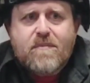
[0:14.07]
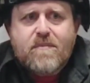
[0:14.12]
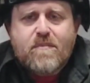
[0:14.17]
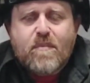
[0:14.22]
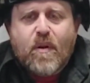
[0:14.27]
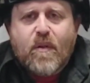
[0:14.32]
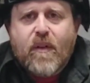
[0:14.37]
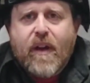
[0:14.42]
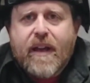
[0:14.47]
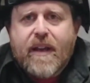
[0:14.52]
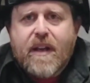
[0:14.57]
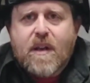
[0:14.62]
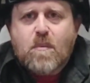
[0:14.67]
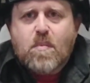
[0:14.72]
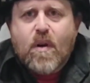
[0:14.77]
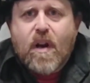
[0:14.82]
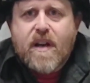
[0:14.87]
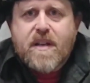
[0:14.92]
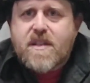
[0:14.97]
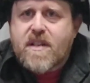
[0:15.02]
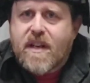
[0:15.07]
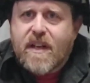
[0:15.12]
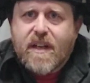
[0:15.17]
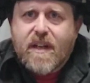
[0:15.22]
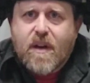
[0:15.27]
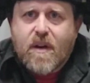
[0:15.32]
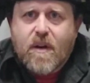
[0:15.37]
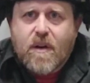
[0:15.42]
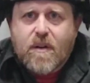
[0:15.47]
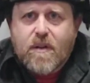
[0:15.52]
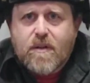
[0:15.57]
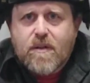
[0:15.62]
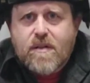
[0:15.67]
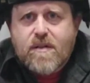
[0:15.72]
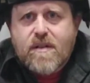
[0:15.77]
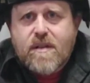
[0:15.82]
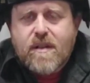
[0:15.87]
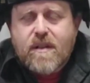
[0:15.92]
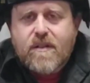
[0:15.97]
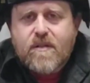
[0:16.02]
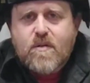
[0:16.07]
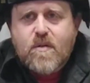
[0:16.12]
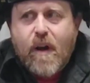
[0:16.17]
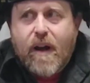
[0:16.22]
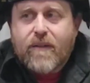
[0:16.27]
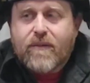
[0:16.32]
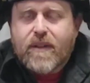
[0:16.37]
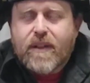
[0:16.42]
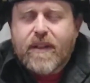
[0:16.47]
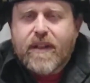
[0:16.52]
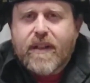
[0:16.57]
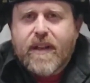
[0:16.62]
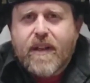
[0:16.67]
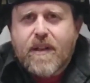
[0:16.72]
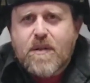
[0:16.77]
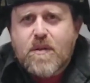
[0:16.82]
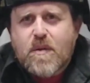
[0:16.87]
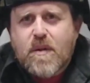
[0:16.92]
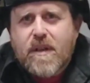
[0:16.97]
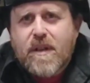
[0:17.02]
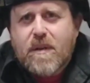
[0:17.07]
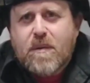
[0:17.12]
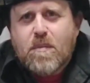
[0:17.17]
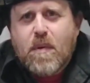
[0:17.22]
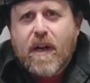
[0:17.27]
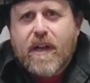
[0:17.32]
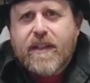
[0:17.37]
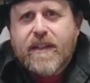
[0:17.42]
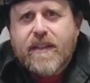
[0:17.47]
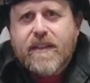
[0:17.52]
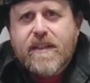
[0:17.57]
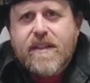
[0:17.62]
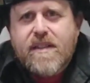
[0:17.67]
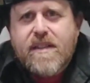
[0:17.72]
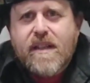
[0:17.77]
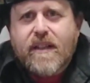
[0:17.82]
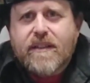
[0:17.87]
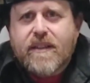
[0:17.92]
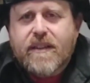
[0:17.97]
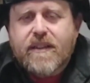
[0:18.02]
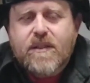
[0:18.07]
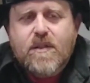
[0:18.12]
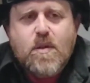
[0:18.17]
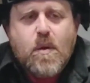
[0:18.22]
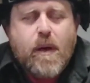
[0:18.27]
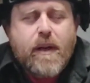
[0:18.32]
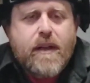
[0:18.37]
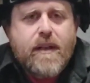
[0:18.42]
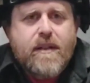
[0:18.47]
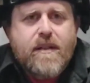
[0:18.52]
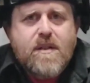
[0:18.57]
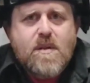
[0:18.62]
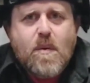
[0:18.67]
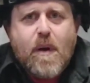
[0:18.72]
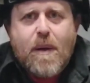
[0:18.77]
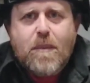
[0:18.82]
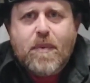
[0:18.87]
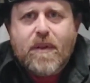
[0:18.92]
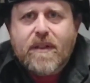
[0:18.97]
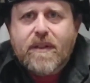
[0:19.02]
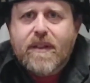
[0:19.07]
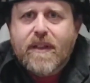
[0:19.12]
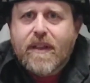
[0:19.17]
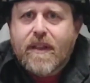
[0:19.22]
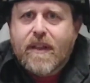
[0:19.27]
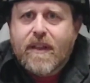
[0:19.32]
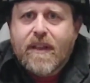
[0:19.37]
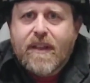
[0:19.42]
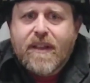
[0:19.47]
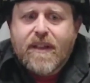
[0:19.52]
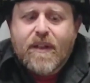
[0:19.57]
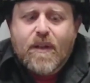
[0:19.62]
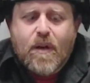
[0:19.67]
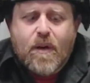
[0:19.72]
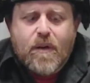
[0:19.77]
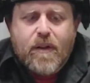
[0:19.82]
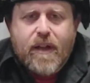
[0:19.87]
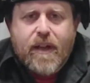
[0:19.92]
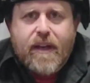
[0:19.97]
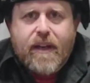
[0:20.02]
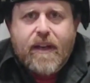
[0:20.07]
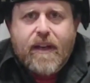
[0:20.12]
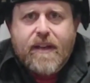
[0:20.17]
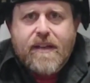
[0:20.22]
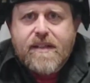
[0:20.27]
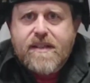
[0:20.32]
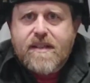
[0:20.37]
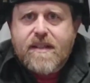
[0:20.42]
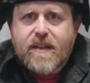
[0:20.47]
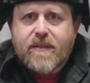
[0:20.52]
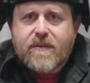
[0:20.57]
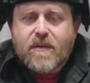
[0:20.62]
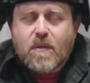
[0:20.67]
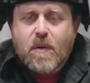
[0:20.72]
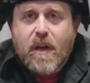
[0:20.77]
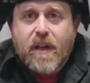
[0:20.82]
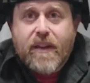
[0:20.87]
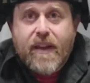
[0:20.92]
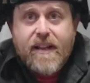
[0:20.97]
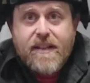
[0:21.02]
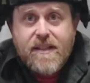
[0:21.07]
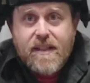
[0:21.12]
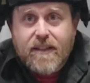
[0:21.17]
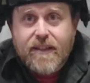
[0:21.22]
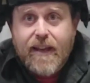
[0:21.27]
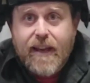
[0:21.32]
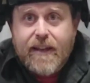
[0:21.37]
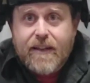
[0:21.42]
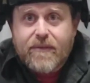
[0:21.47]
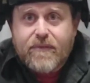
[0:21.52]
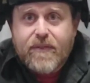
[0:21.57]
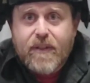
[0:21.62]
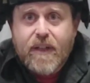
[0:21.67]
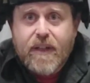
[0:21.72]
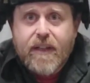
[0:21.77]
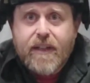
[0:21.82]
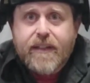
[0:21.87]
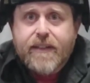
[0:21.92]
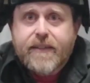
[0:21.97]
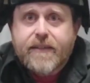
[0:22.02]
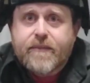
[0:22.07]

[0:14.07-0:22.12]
providing project cars, traveling the country, buying and selling, trading, swapping, all that kind of stuff. While that's a lot of fun,